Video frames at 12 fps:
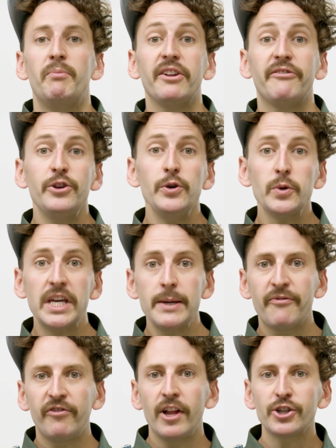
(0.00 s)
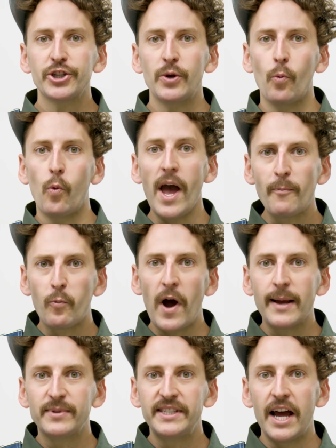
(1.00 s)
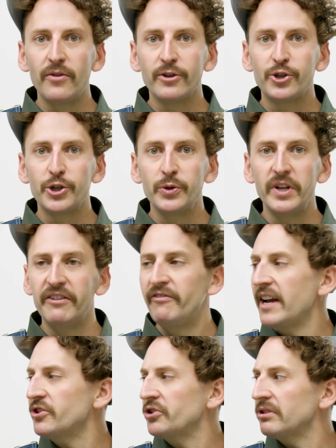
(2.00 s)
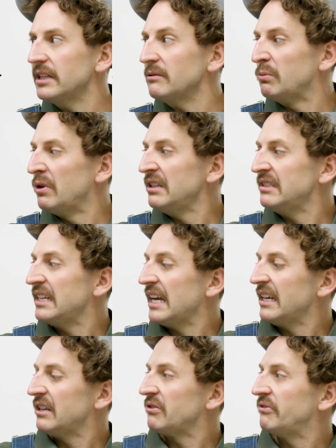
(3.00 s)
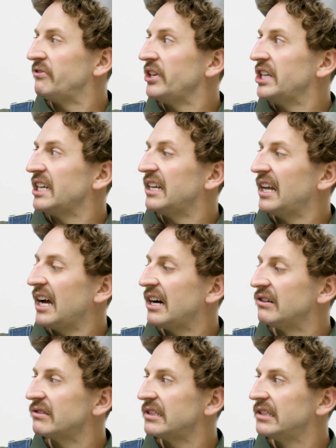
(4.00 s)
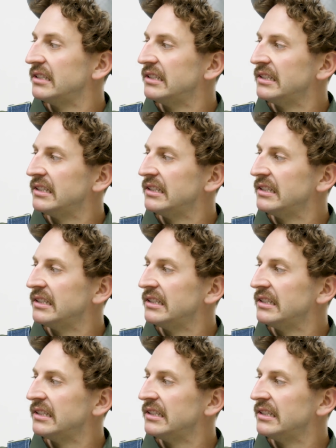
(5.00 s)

But if you keep flushing wet wipes down the chute, eventually one day it'll figure it out.